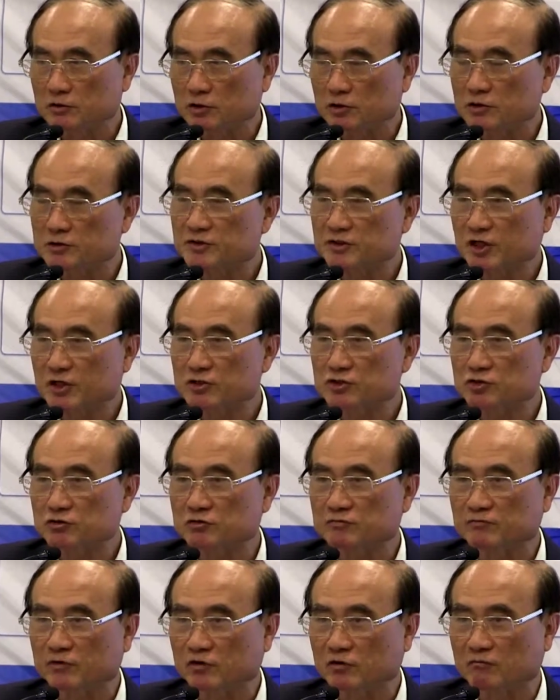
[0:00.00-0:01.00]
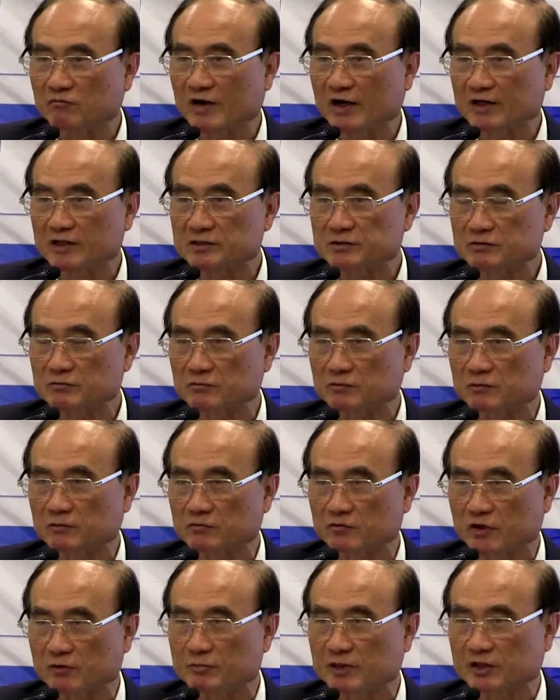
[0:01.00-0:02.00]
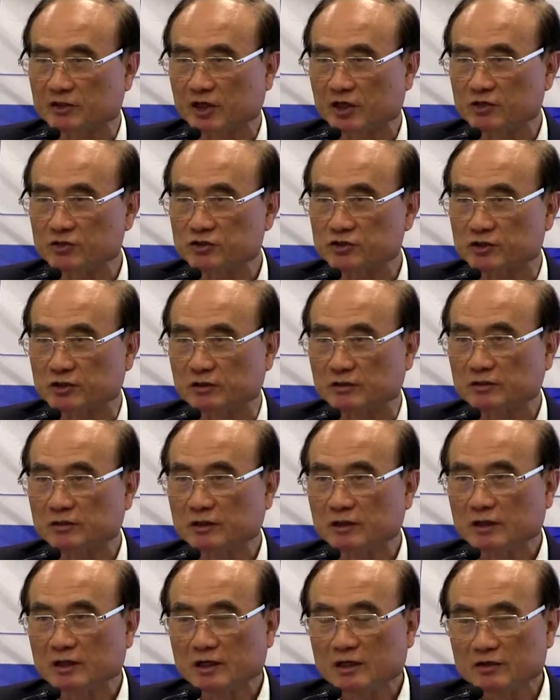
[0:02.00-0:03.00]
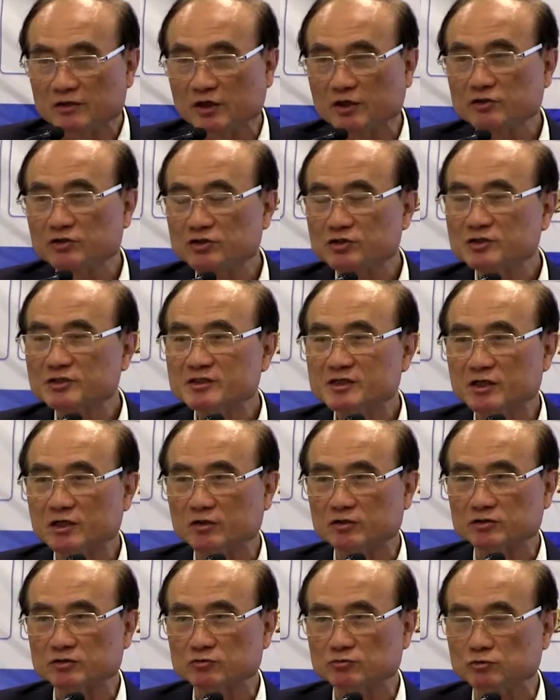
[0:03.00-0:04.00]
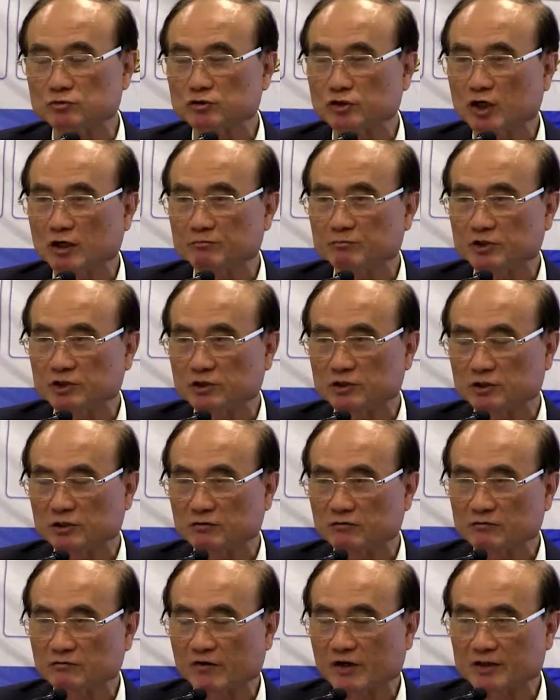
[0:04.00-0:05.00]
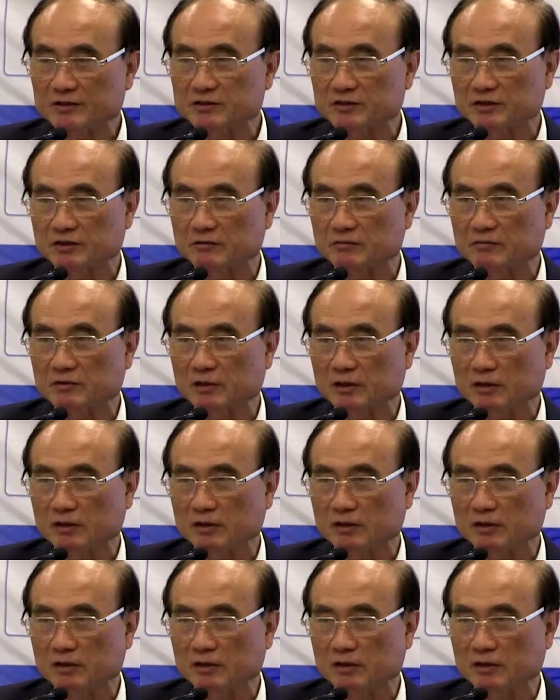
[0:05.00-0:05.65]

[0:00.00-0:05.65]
essential for virus replication, then these cells would not be infected